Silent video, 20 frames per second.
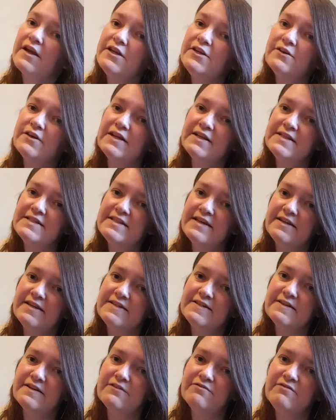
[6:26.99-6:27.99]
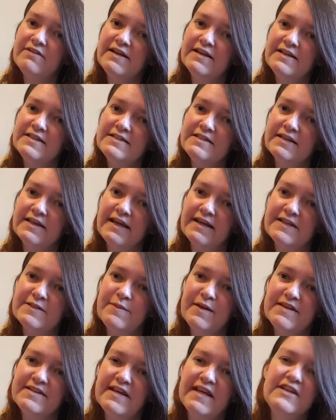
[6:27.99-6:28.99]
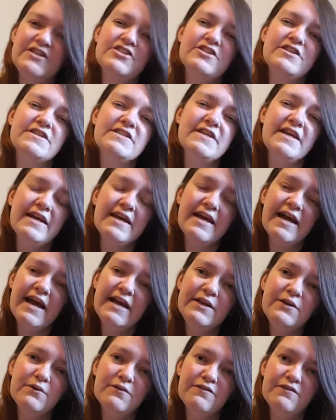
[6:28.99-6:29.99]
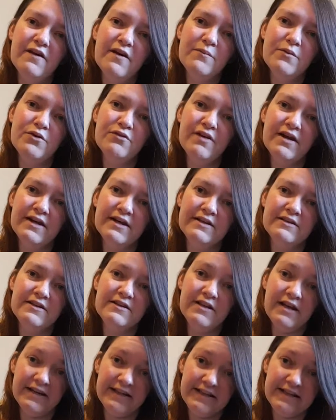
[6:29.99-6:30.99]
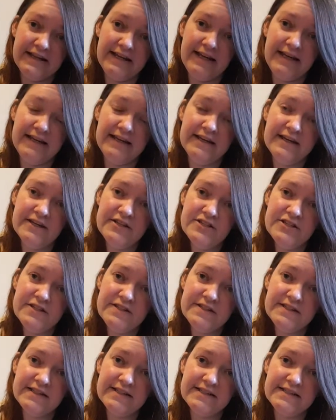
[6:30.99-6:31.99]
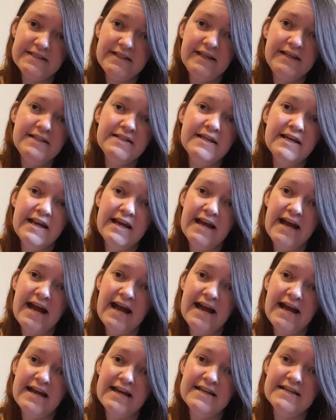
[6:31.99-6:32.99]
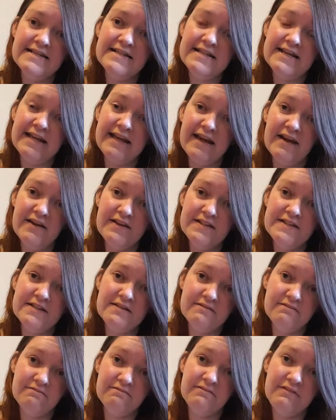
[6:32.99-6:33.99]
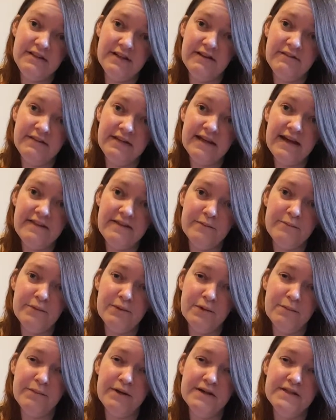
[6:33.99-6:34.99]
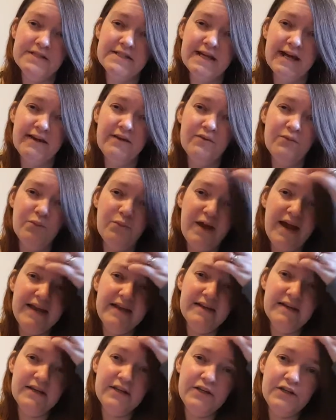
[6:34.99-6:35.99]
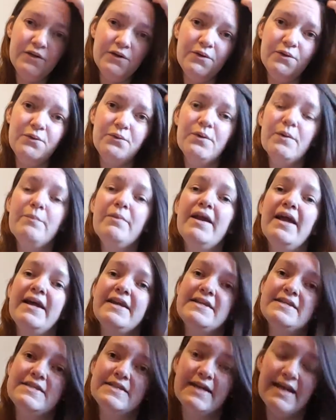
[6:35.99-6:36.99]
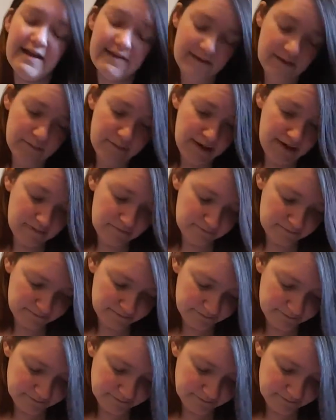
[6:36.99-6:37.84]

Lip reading: you're going to set yourself realistic expectations, and you're far more likely to succeed and get the blog posts out when you plan to get them out.